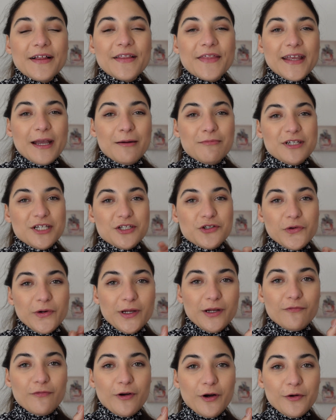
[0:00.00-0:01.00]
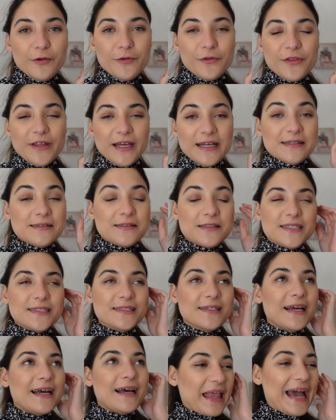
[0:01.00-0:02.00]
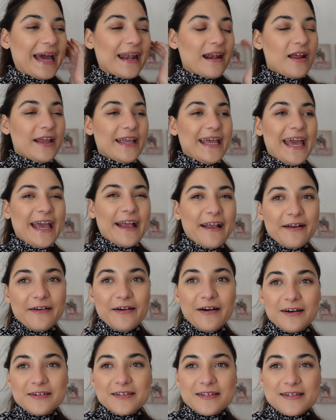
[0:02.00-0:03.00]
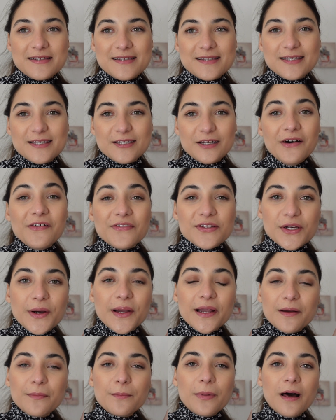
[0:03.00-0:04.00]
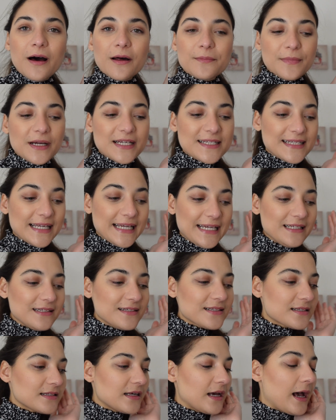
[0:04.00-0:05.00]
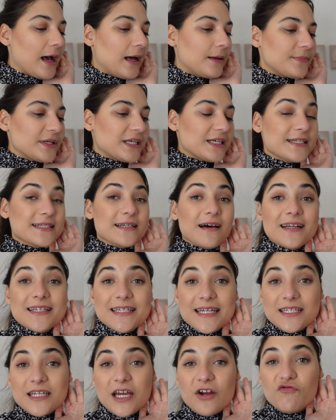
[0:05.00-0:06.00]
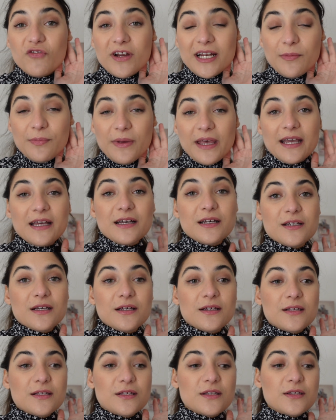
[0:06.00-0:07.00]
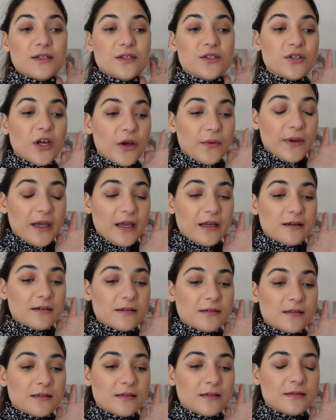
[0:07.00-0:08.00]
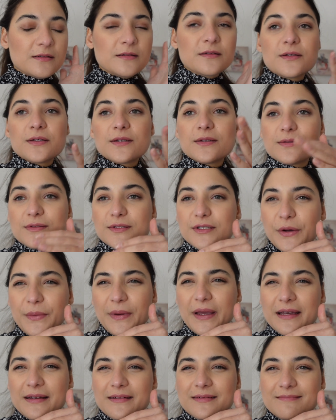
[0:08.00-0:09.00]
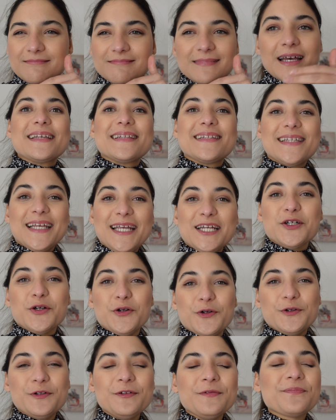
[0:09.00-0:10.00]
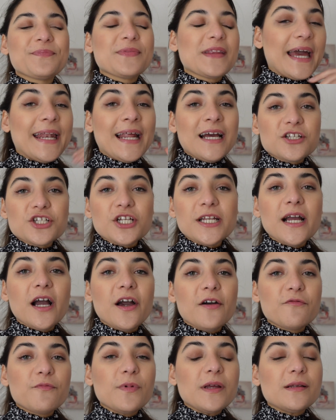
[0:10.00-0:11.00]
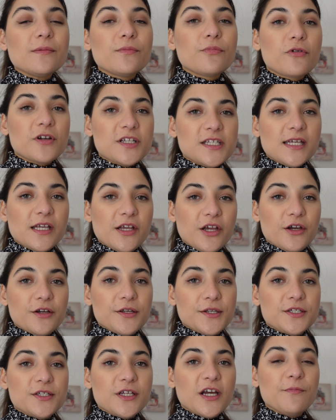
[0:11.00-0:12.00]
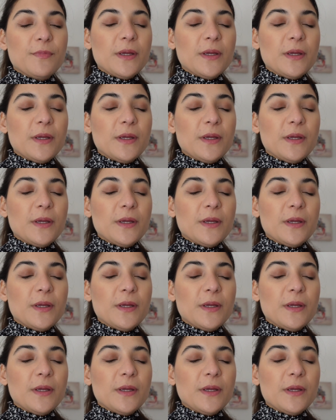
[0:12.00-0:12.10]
the empty toilet roll things and like egg cartons and stuff so I can plant my seeds, because I did a really big sowing seed haul. And actually I've been pretty good.